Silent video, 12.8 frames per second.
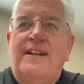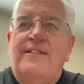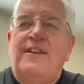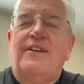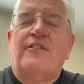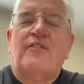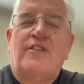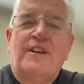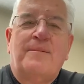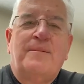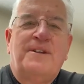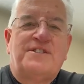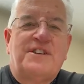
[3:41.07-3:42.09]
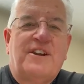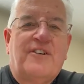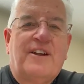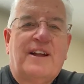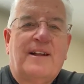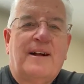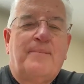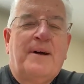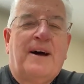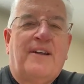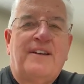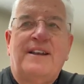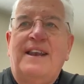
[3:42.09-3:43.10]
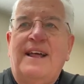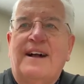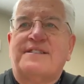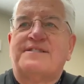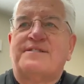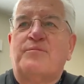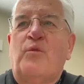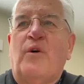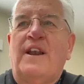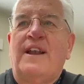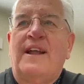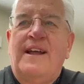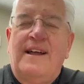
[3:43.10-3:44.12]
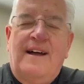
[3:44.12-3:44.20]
They're going to be sharing about Next One,